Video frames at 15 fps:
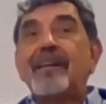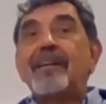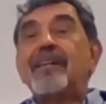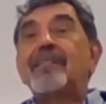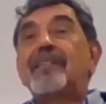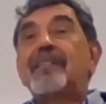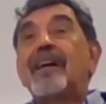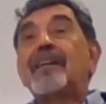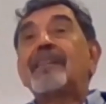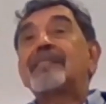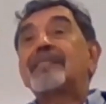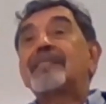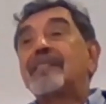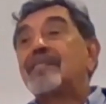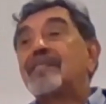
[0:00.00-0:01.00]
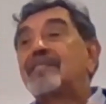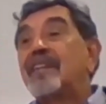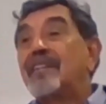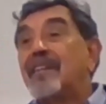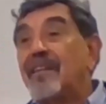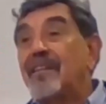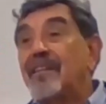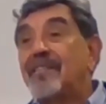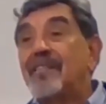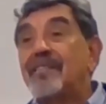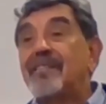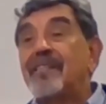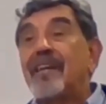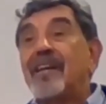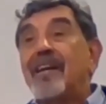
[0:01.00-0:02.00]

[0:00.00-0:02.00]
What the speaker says: it has generated